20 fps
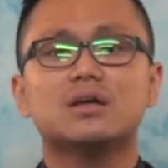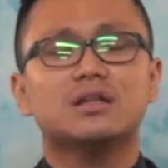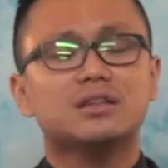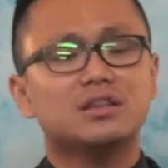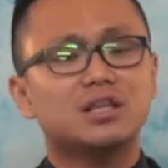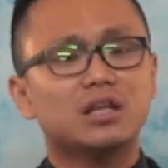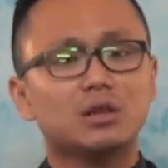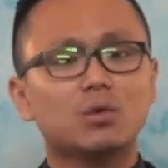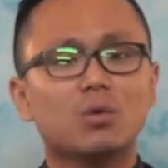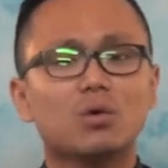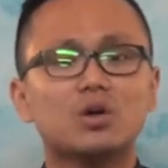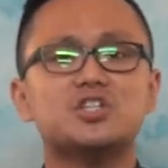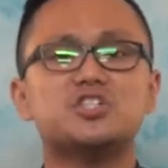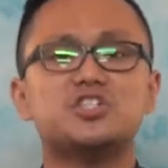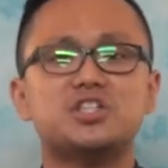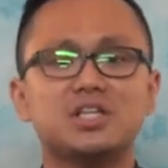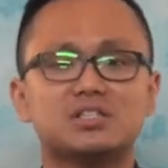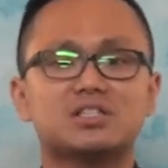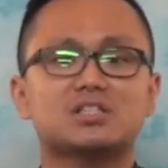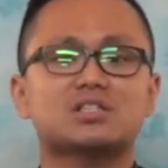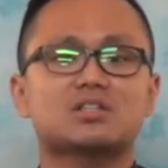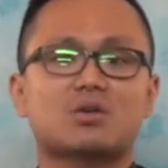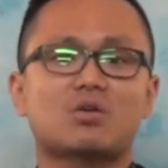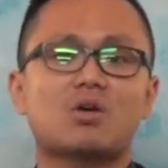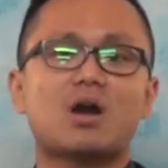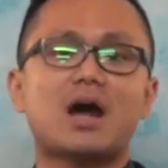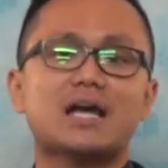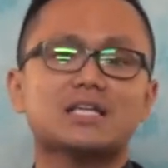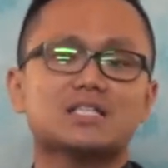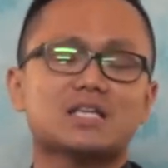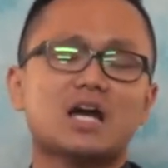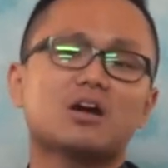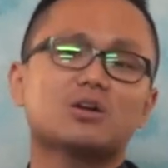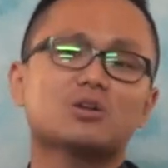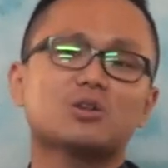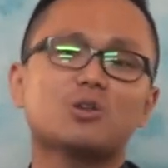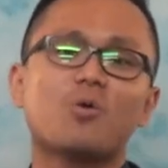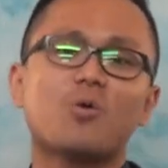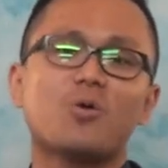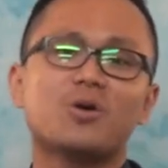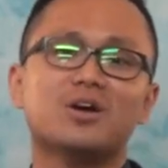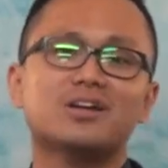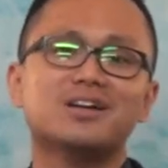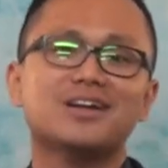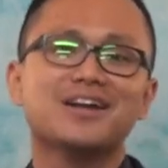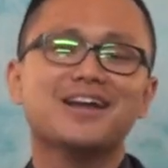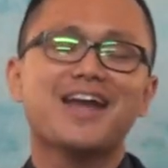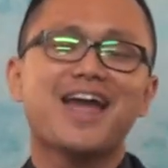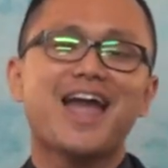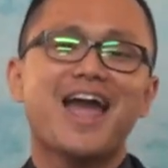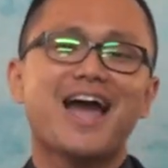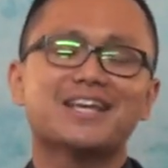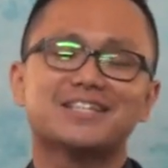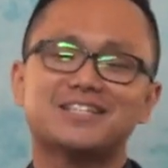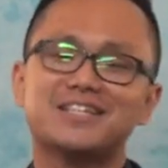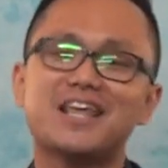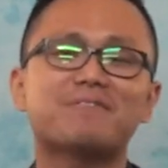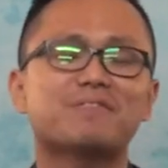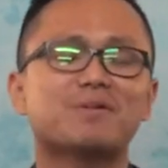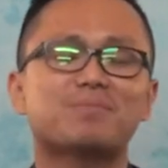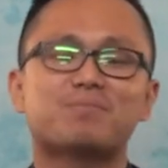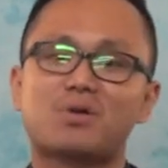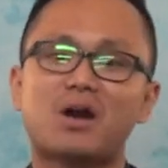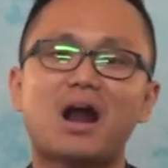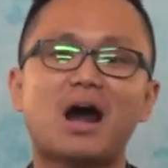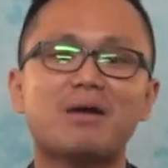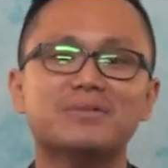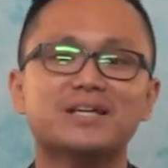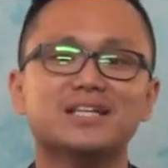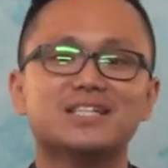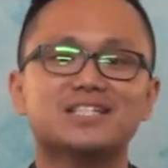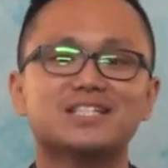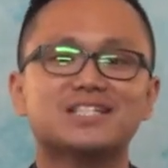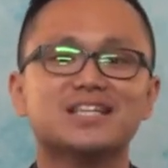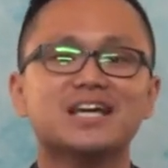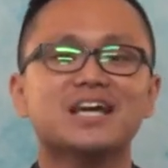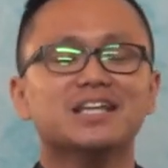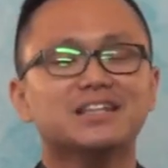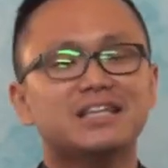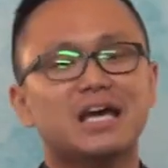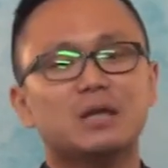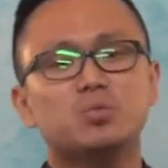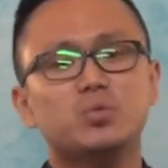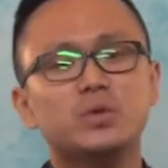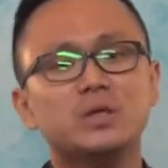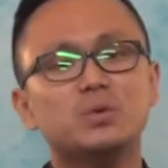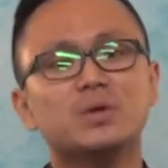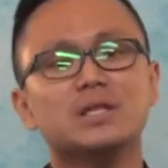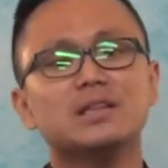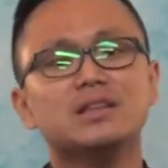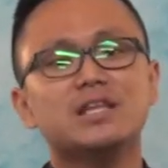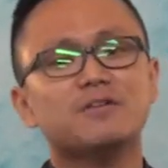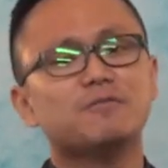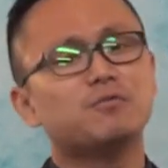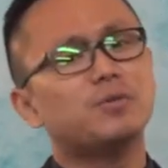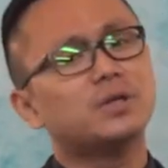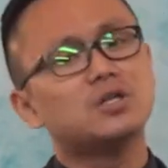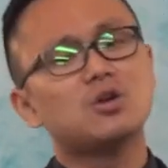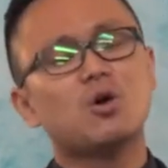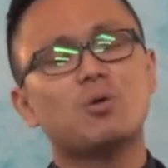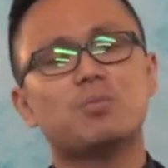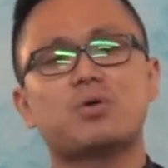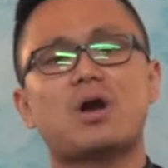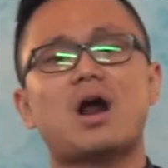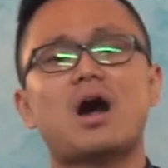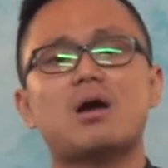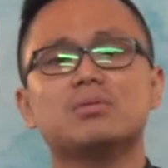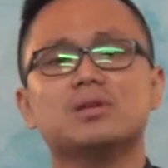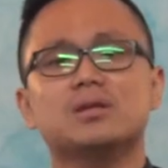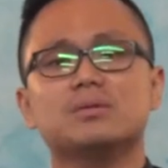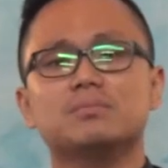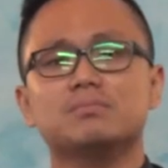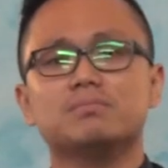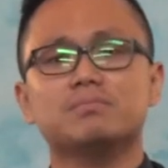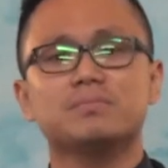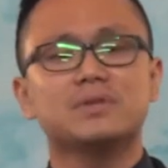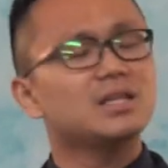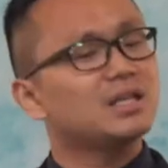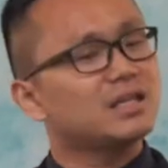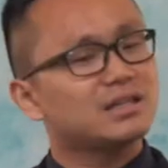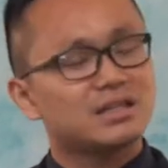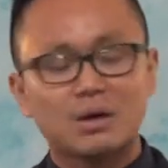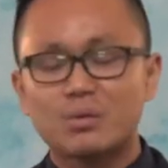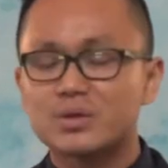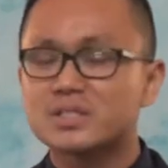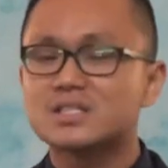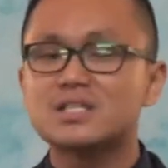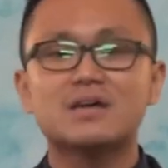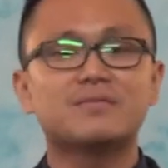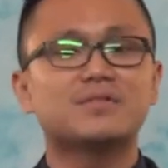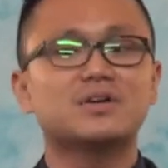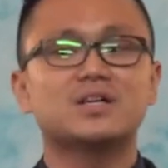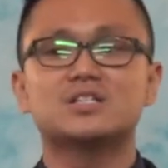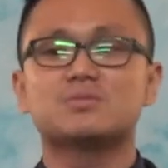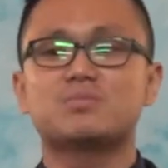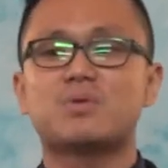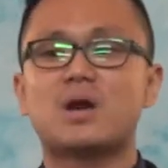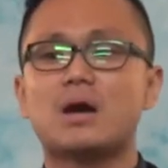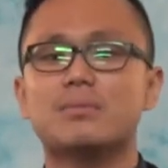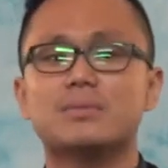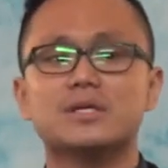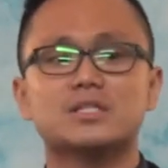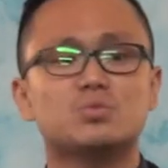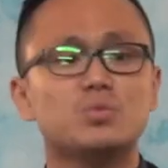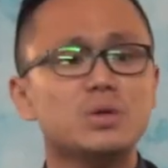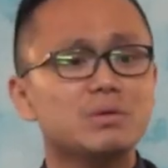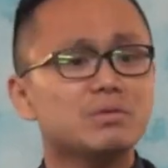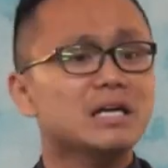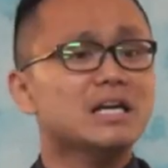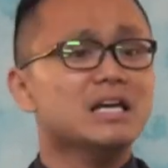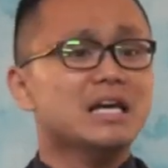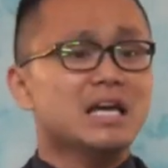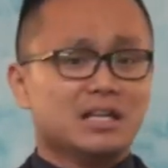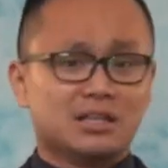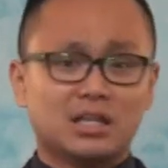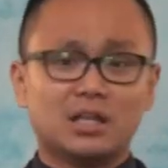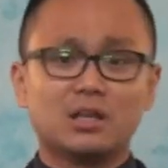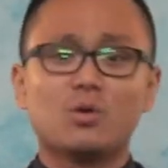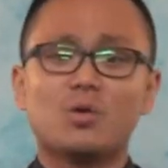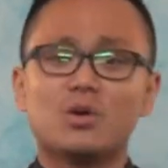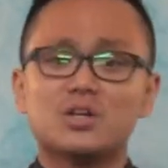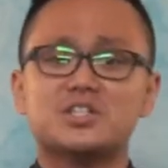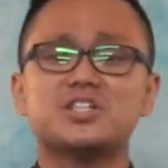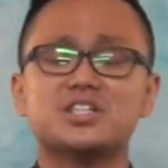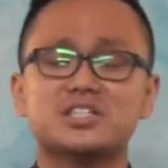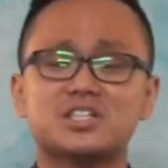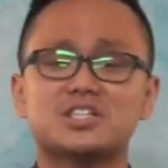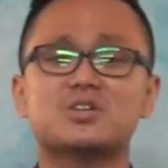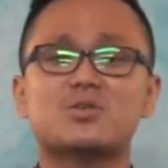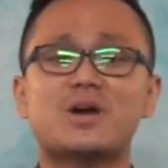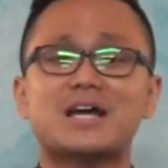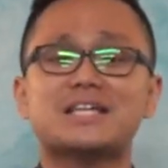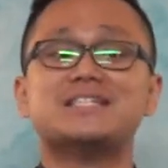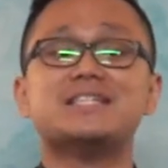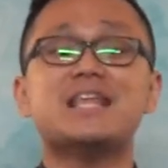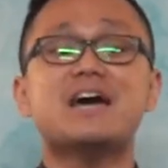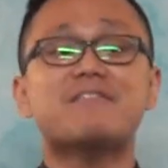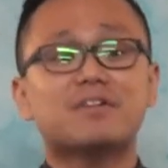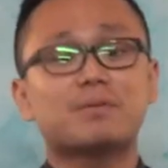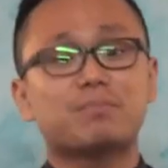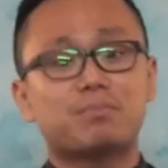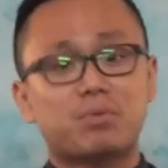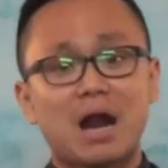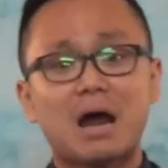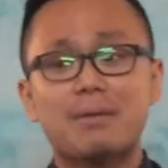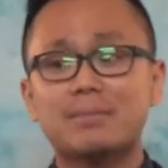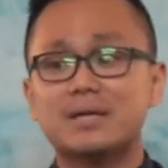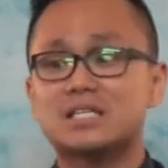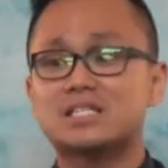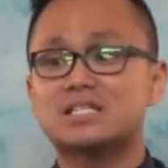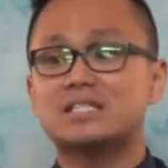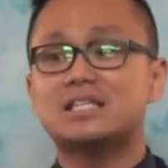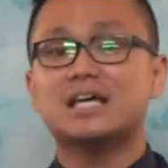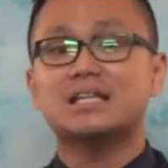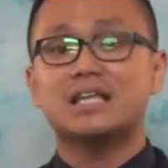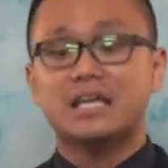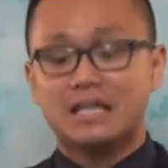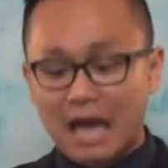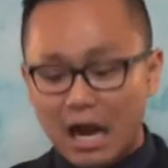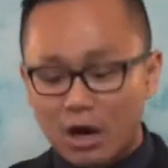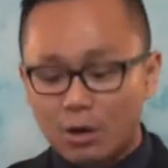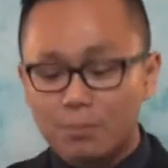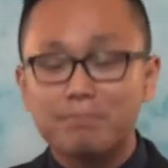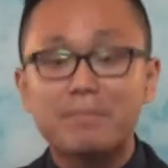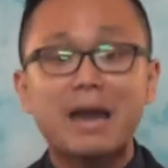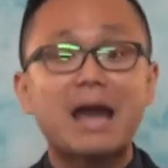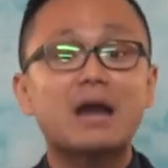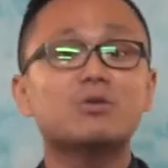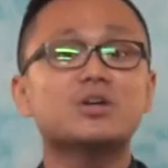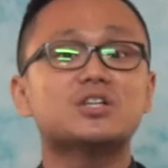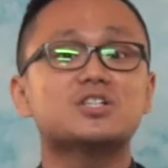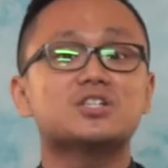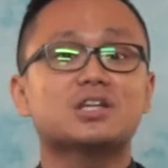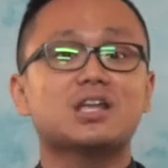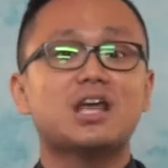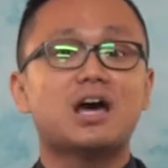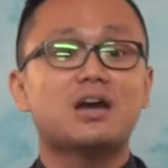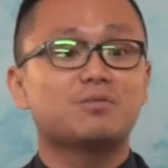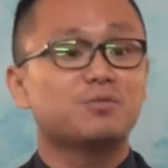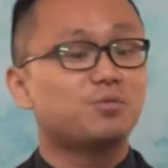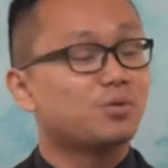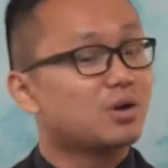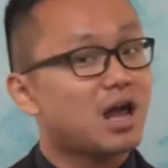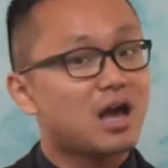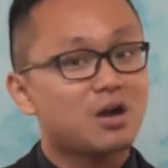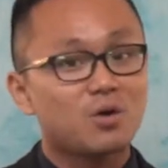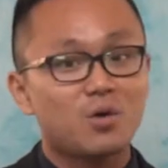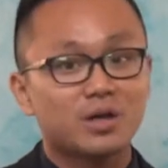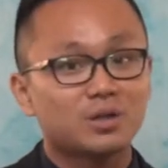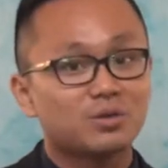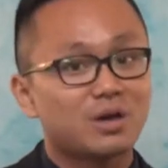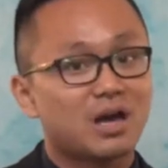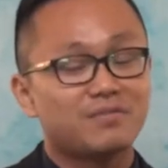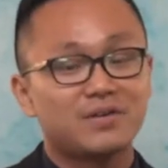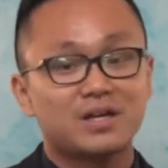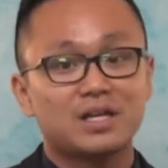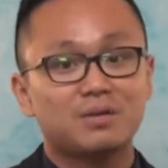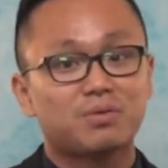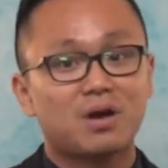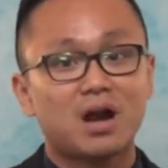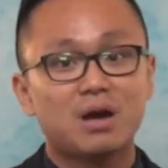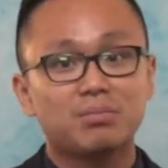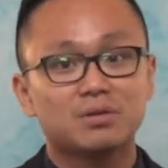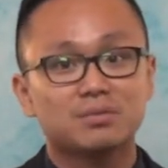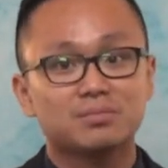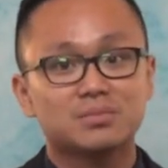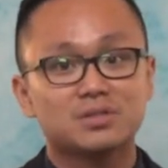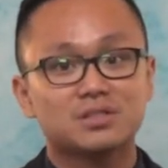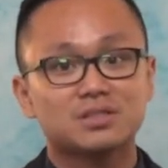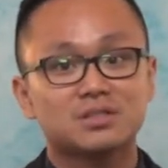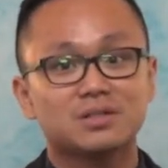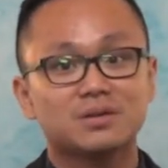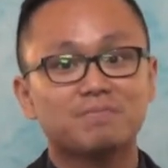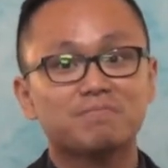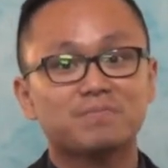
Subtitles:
the Lord Jesus Christ, our Lord, has never promised that we will live with no problem. That was never his promise. The Lord Jesus Christ never promised that in our marriage life, we're not going to have any problems.